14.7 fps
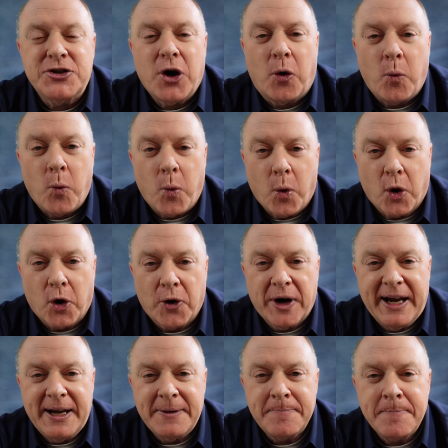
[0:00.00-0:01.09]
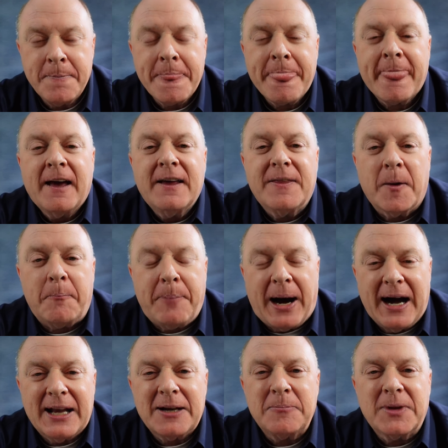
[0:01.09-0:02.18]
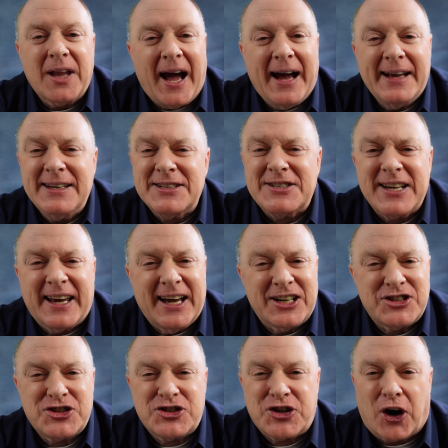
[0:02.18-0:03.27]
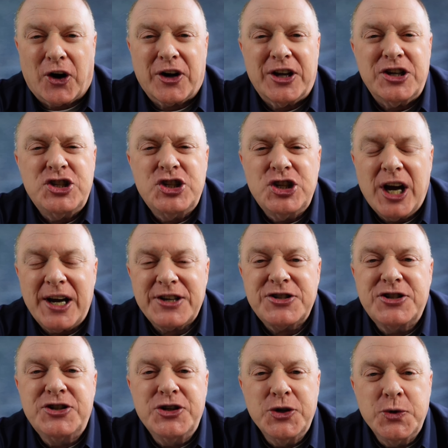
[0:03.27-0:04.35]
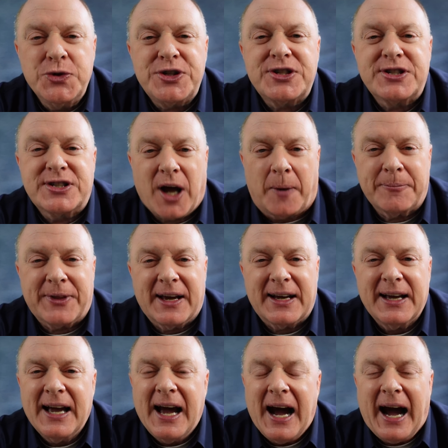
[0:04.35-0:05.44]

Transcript: Don't worry. The bottom line is to get started. Just do something.